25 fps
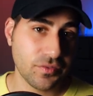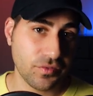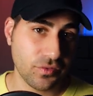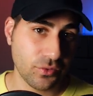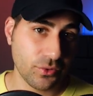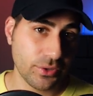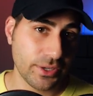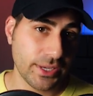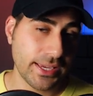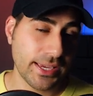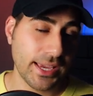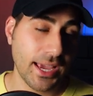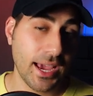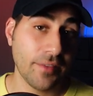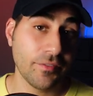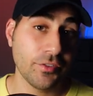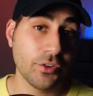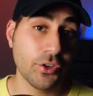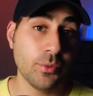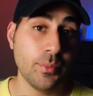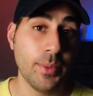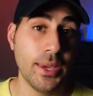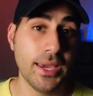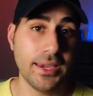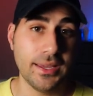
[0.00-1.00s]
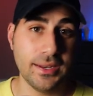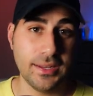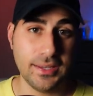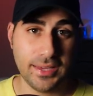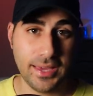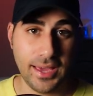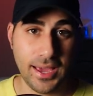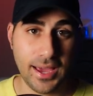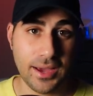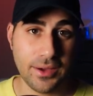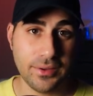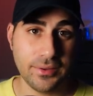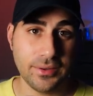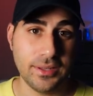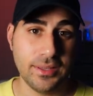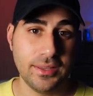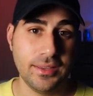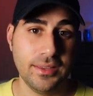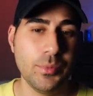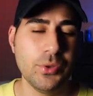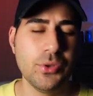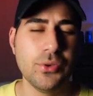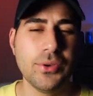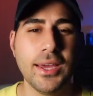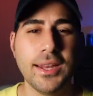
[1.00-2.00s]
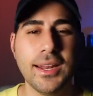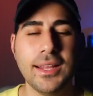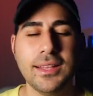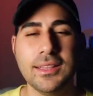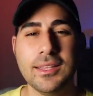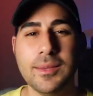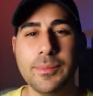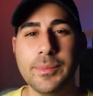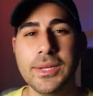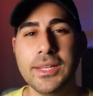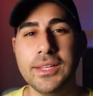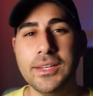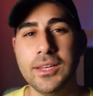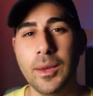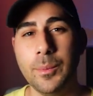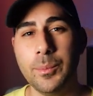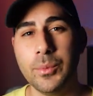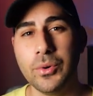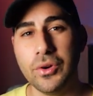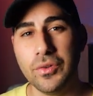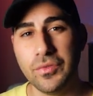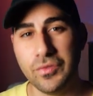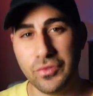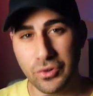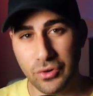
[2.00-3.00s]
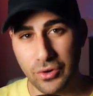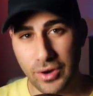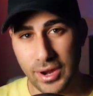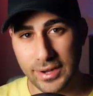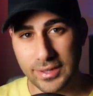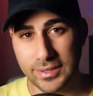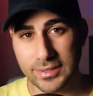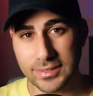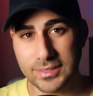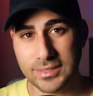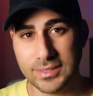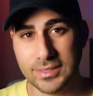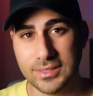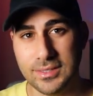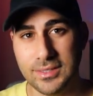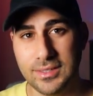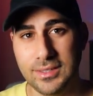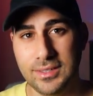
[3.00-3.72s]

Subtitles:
free after you make an account, but you get a limited number of credits.